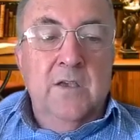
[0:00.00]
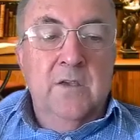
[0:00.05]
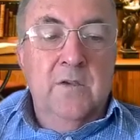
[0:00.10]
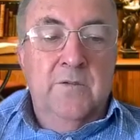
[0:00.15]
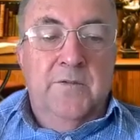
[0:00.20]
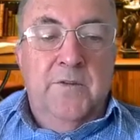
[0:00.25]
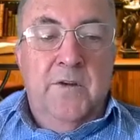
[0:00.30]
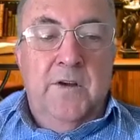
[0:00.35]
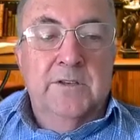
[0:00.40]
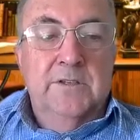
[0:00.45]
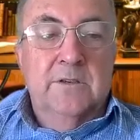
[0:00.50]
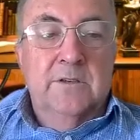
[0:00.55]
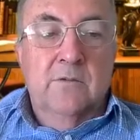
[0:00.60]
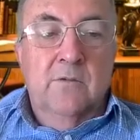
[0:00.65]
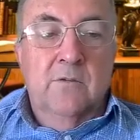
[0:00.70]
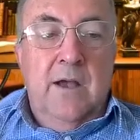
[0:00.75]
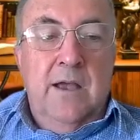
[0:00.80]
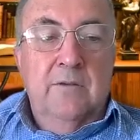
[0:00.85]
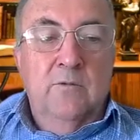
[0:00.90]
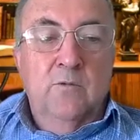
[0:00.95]
You'll find
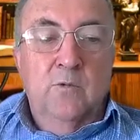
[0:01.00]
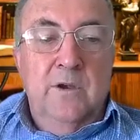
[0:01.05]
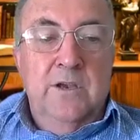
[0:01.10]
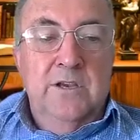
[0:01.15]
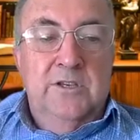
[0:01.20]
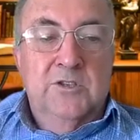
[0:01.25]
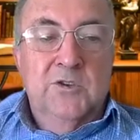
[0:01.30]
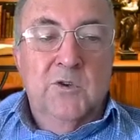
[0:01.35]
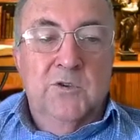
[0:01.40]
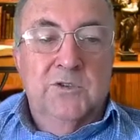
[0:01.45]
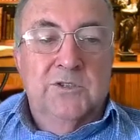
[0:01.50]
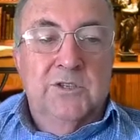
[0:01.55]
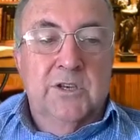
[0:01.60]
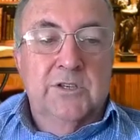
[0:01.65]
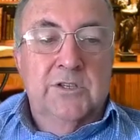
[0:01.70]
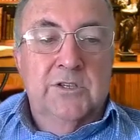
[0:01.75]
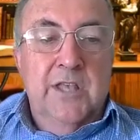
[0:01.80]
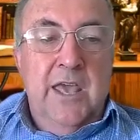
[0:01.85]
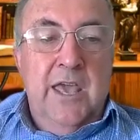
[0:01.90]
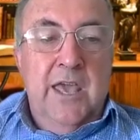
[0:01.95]
some great
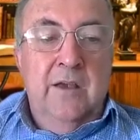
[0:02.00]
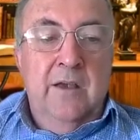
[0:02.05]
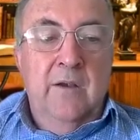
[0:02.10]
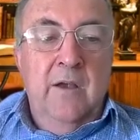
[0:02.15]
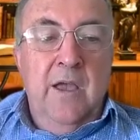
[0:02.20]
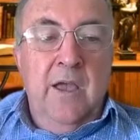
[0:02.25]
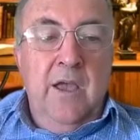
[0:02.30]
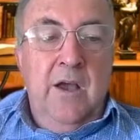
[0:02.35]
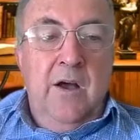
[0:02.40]
resources there